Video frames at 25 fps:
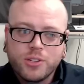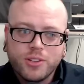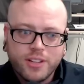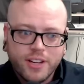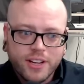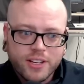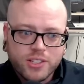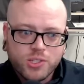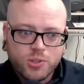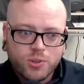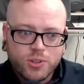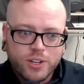the
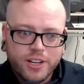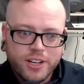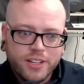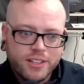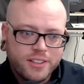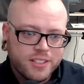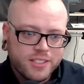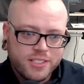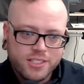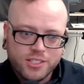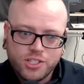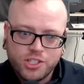next story,
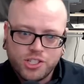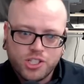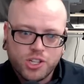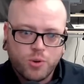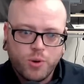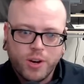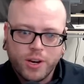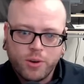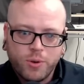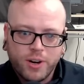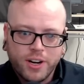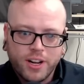this is just a
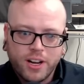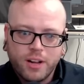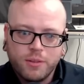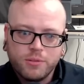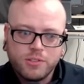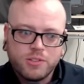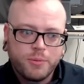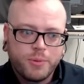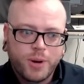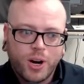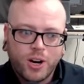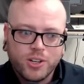quick one. It comes
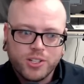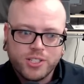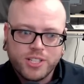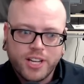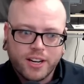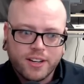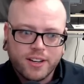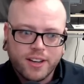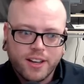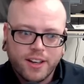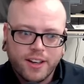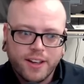from Ars
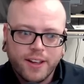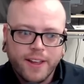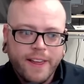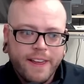Technica.